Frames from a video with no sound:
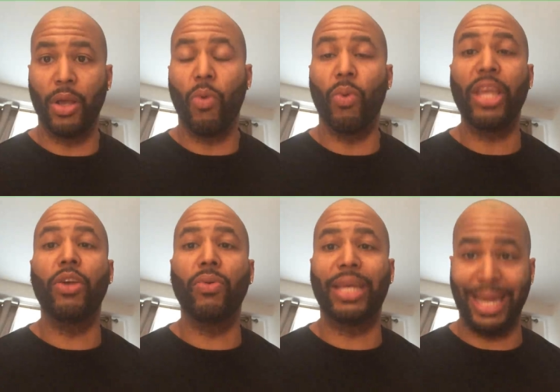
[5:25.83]
When
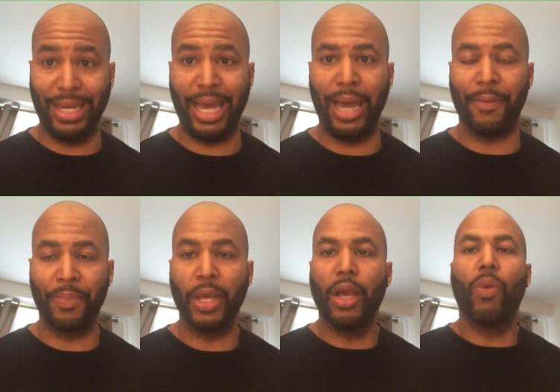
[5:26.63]
you get that,
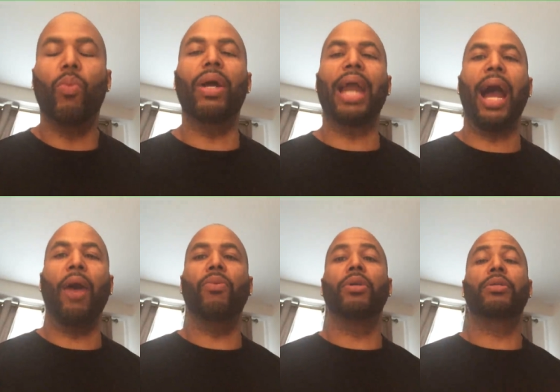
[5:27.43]
when I
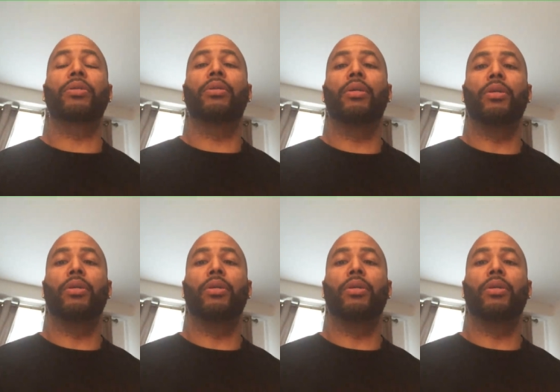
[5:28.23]
was,